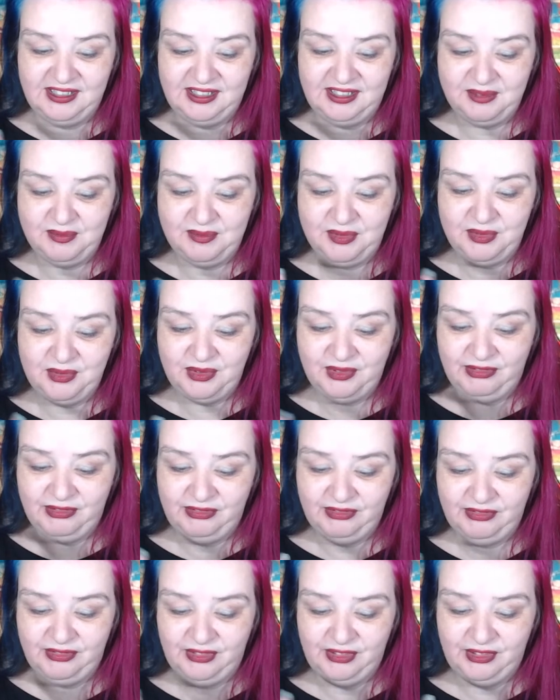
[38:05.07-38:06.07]
double the
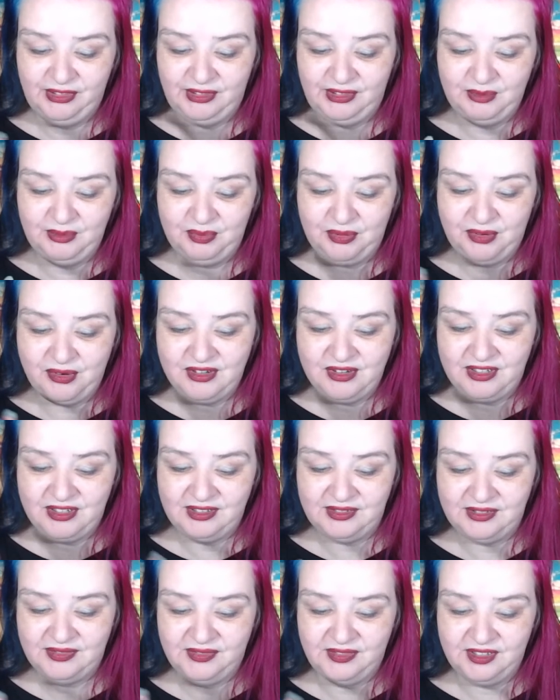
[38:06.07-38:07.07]
the
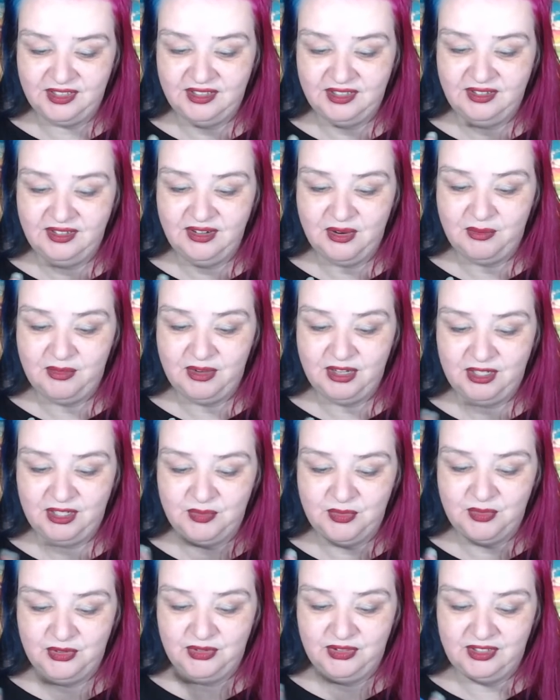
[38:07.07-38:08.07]
product for not
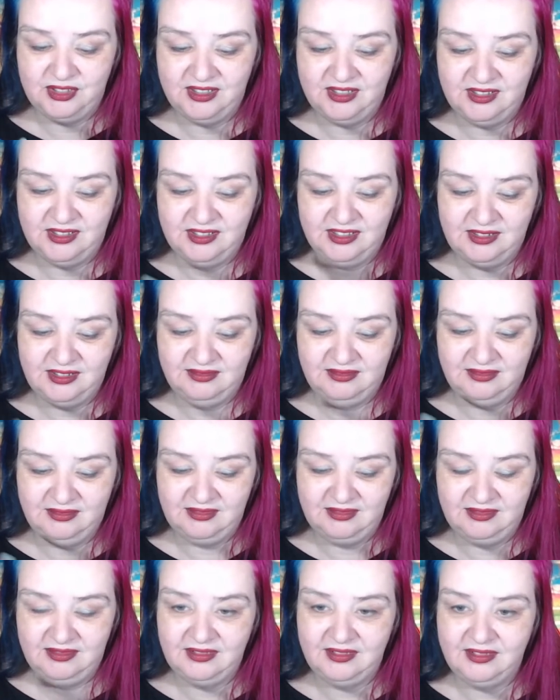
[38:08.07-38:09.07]
much more than
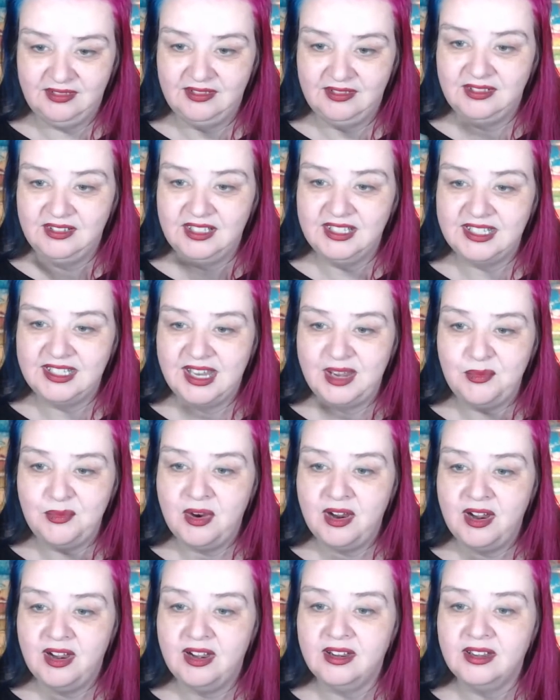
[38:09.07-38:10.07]
the same
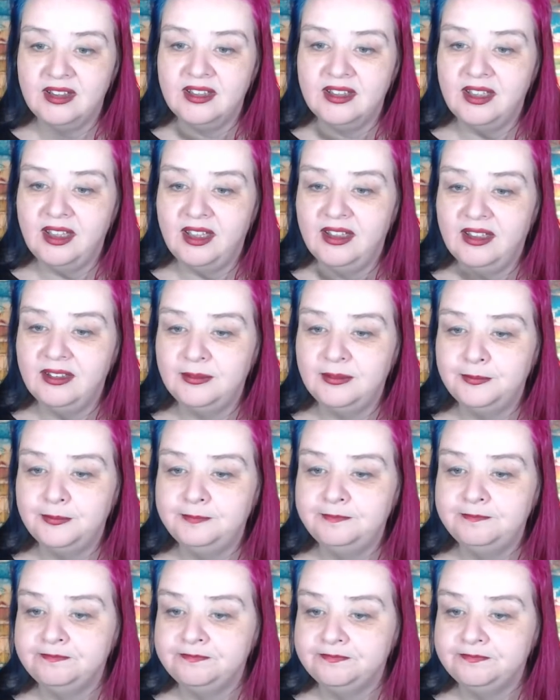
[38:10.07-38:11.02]
work. Um,